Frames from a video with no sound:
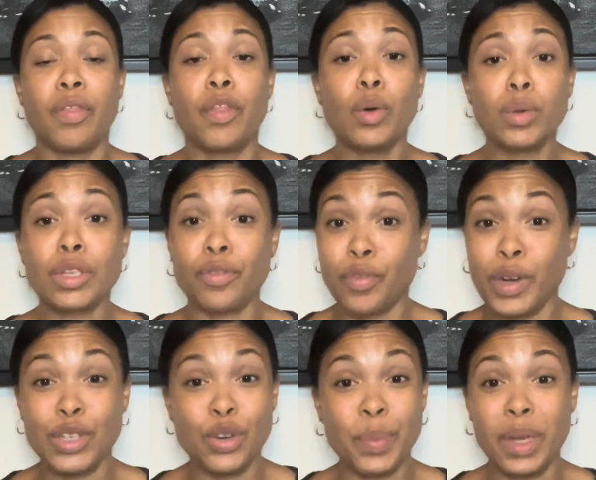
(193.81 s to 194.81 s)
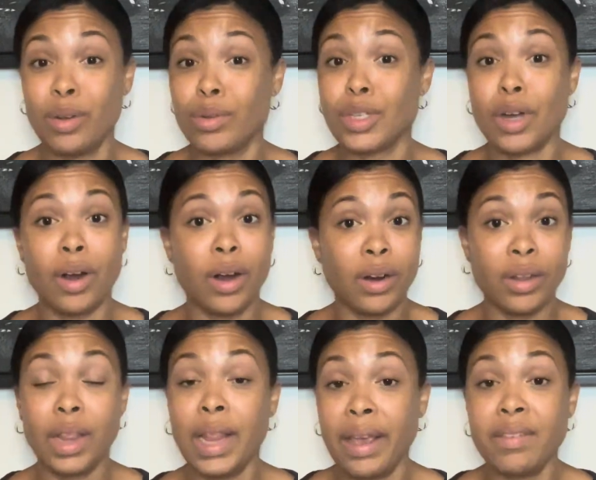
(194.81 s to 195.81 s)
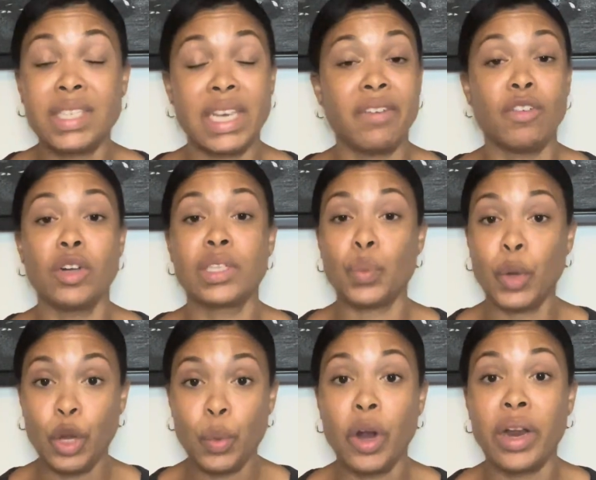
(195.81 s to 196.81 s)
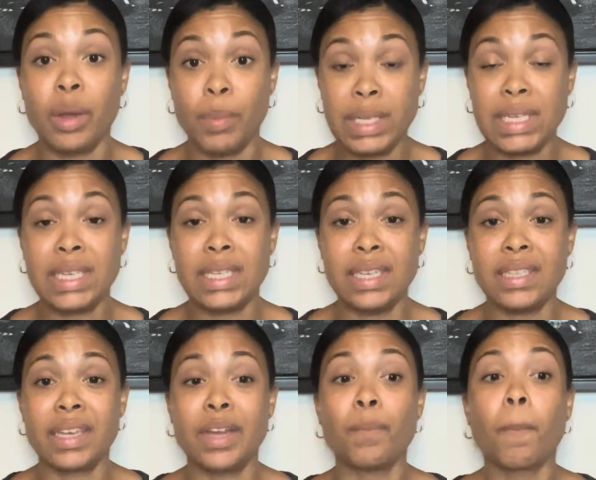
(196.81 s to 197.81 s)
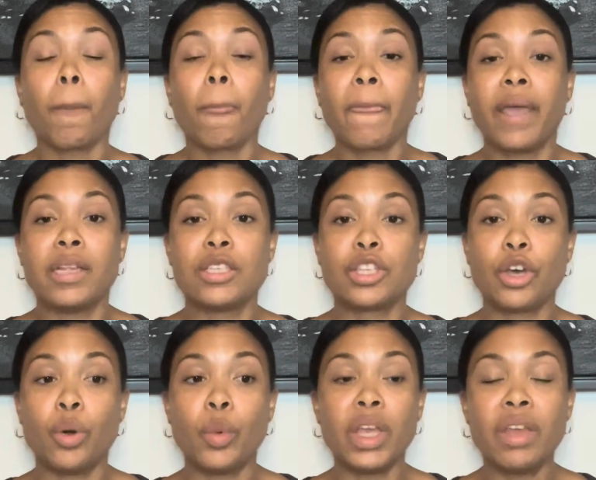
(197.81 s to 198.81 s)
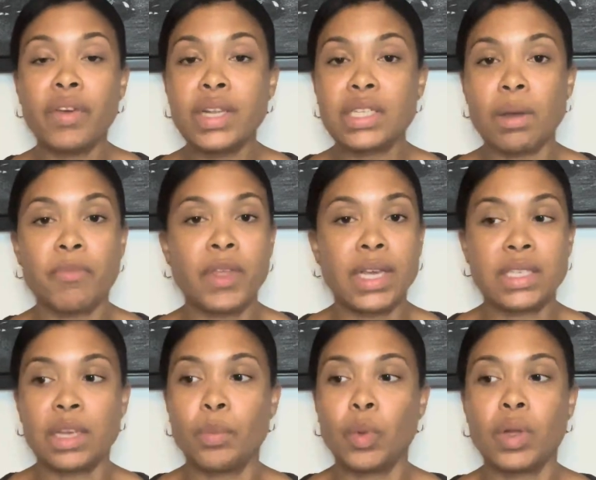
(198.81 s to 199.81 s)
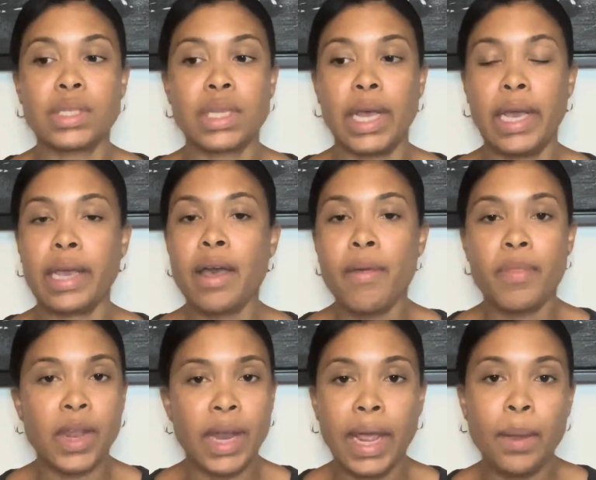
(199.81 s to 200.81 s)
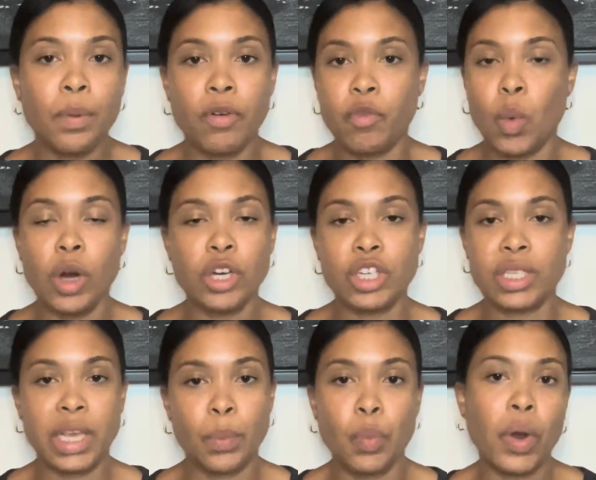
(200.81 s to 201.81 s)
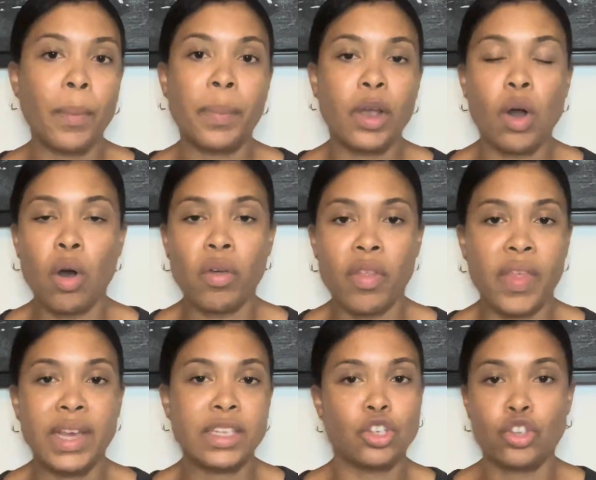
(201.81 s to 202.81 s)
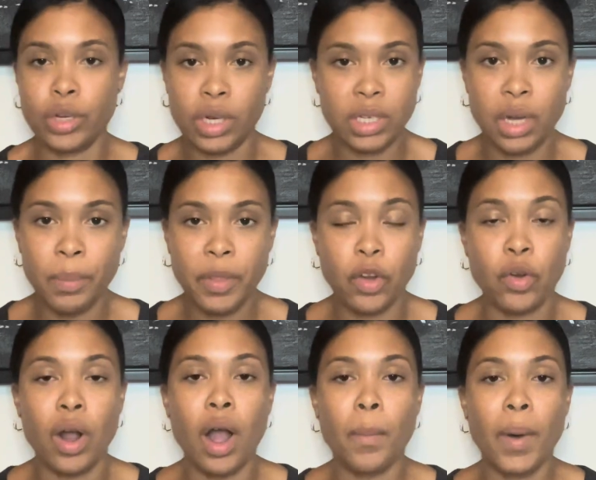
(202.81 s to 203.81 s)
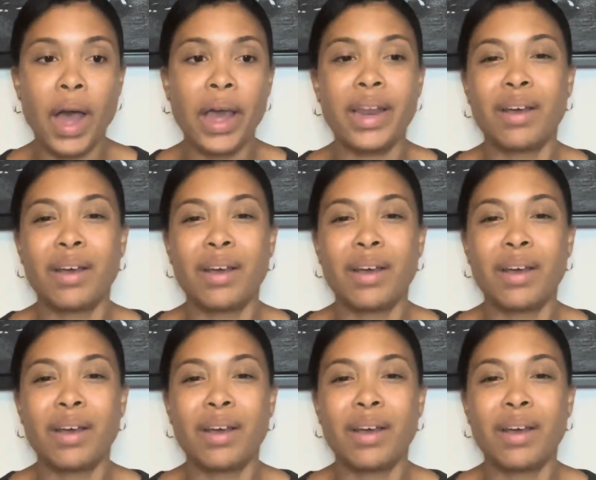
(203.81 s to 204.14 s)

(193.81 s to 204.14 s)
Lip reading: Those and freezer meals are lifesavers when you are in a busy season. And so even something as simple as the night before, just prepping all the things that you're going to dump in the crock pot.